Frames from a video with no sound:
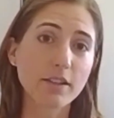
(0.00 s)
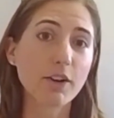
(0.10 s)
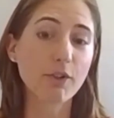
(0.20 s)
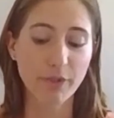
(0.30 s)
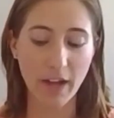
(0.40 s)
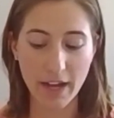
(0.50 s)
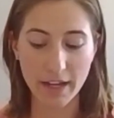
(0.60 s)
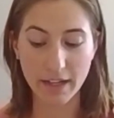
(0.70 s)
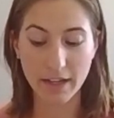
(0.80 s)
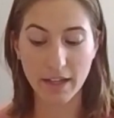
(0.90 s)
low
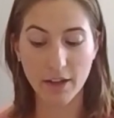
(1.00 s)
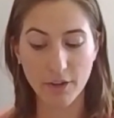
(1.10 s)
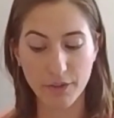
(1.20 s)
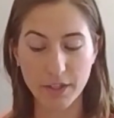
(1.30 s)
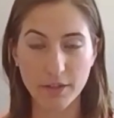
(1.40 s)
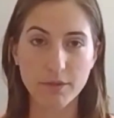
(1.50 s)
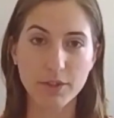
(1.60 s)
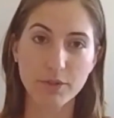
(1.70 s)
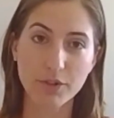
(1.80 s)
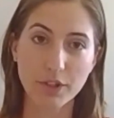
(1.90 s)
fat, healthy,
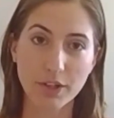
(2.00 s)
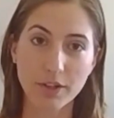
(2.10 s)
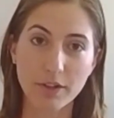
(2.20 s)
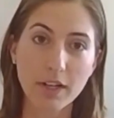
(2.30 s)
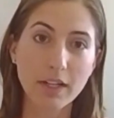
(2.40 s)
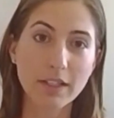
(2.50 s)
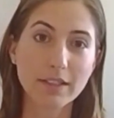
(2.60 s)
reduced sugar,